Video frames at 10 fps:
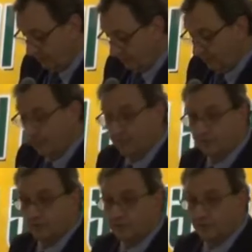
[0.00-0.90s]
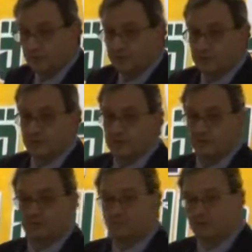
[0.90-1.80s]
the product cost is
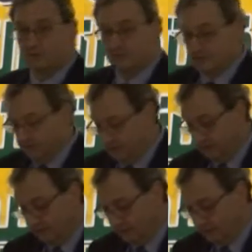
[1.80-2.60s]
tremendously